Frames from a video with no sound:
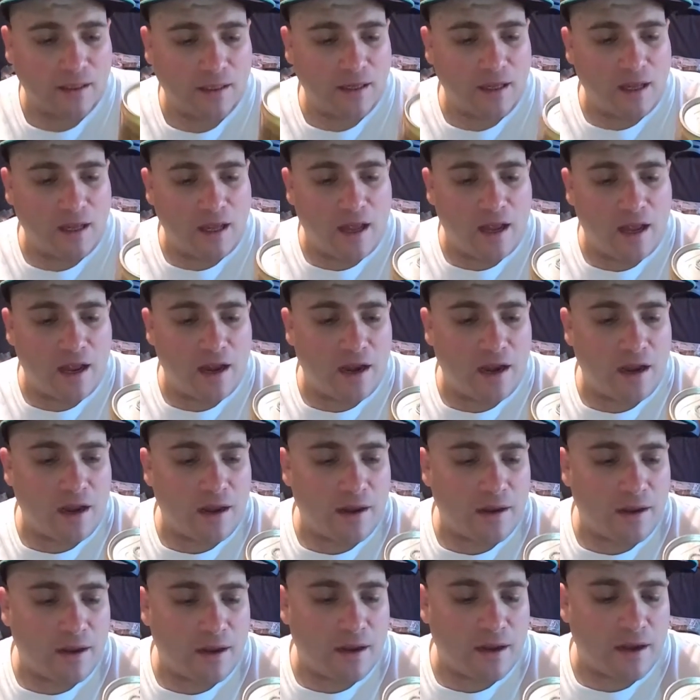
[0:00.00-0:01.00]

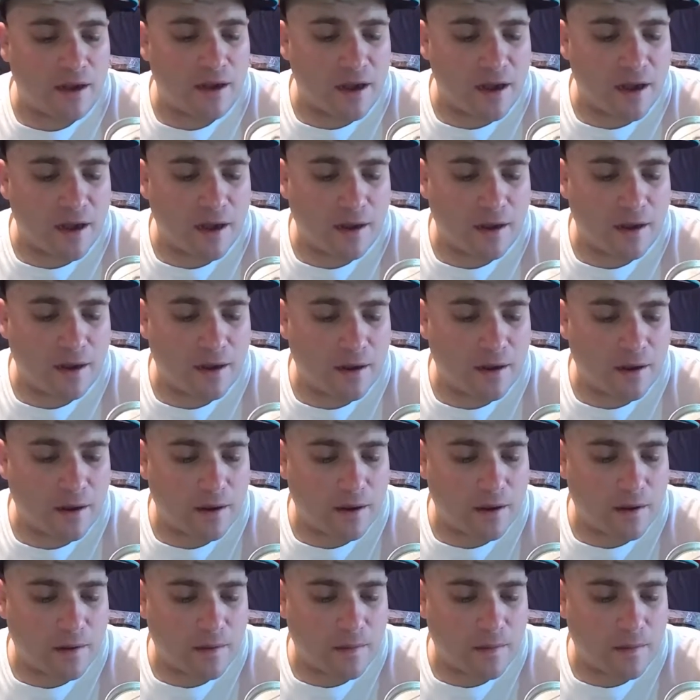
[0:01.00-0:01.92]
Nobody speaks.